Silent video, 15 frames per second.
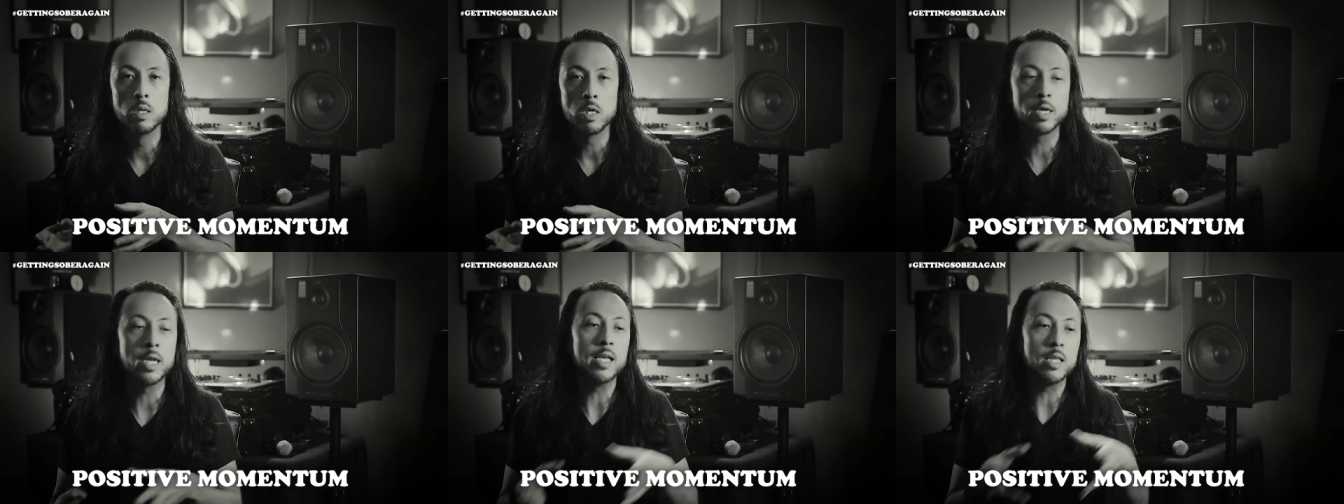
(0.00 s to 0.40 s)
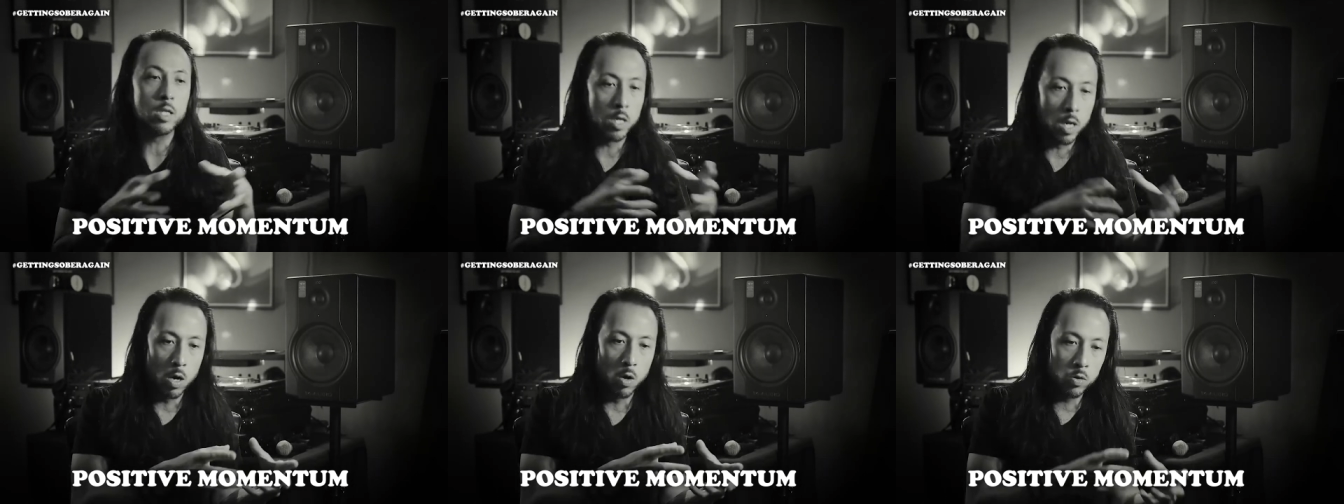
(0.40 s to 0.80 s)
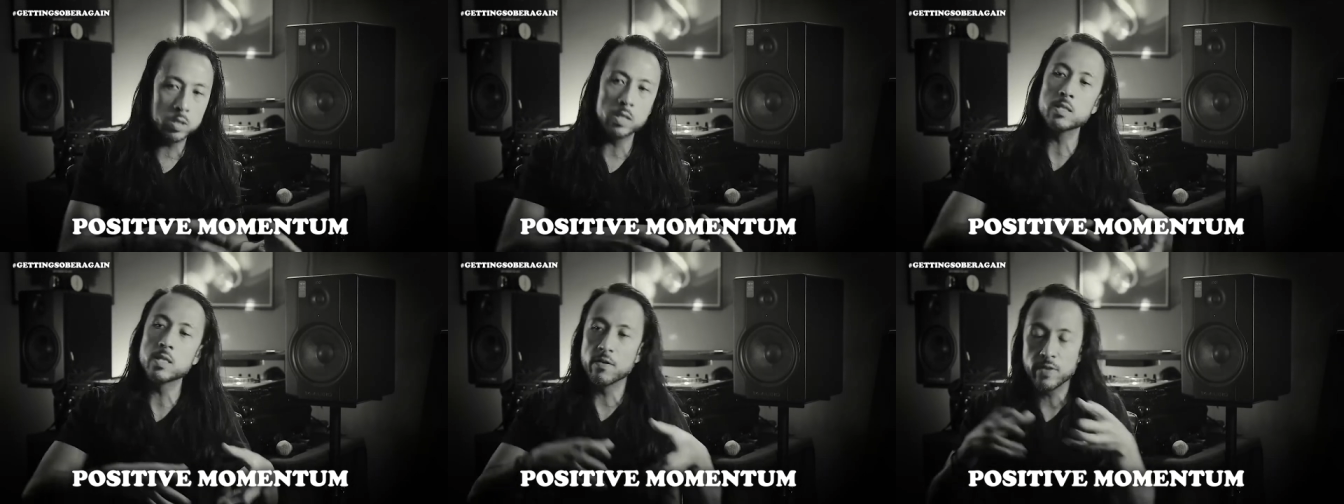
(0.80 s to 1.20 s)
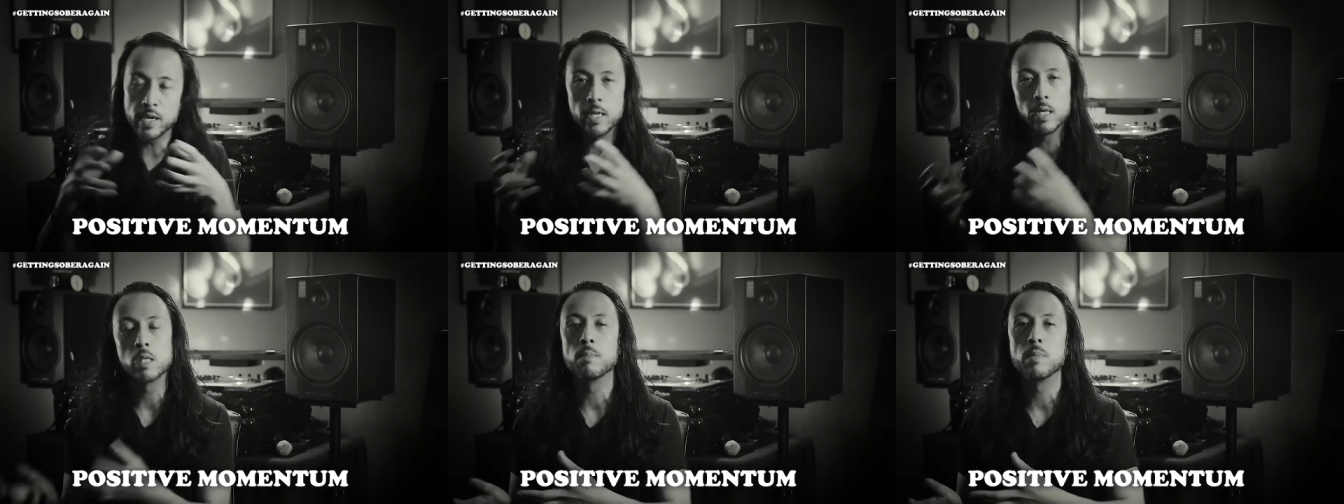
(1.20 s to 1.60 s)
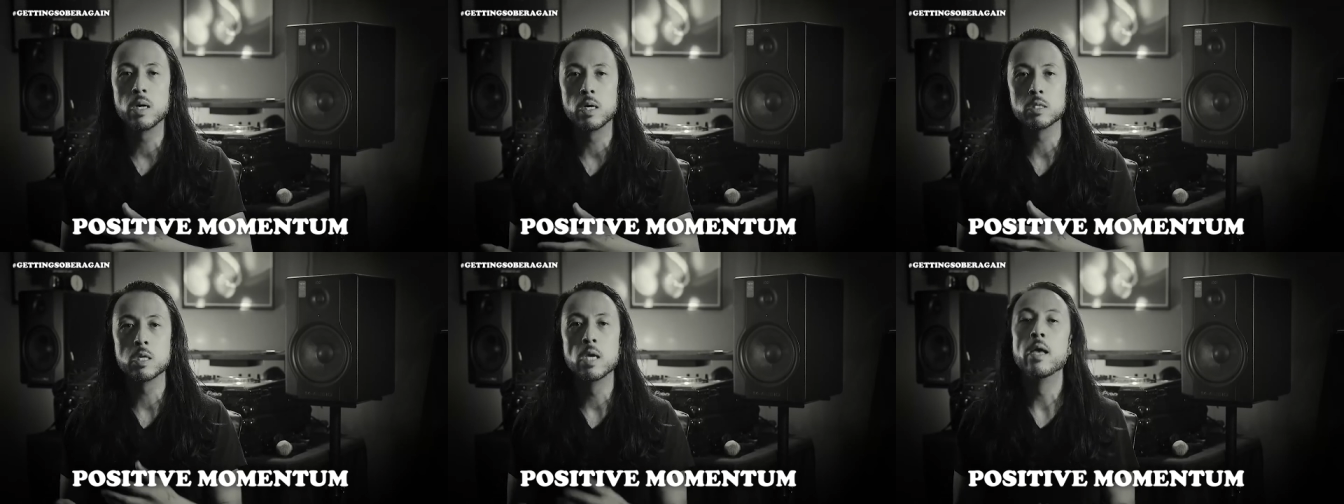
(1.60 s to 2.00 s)
You're getting the no's instead of getting the
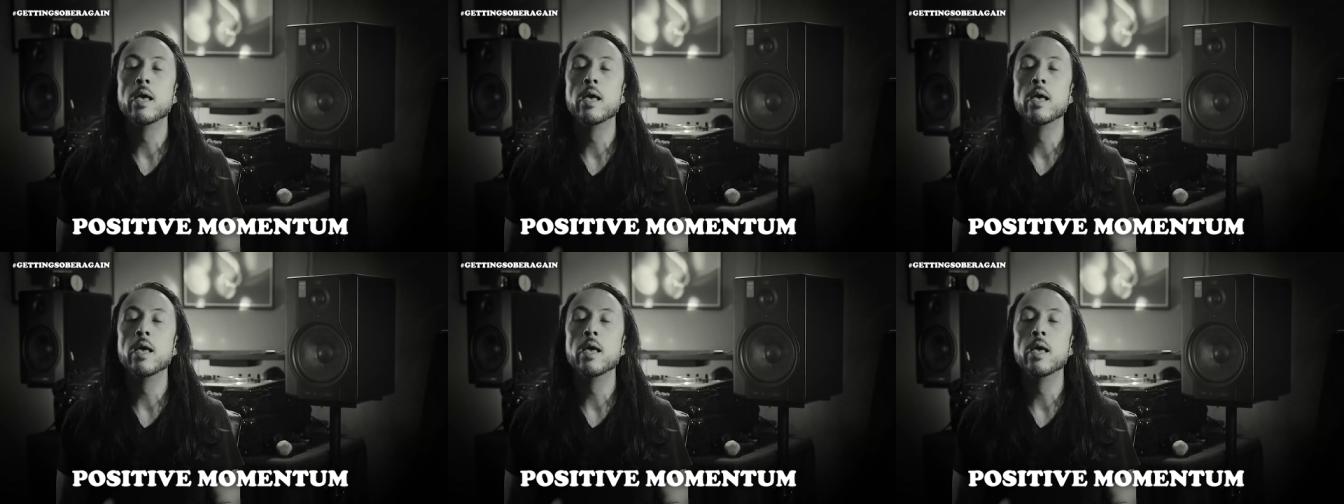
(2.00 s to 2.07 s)
buzz.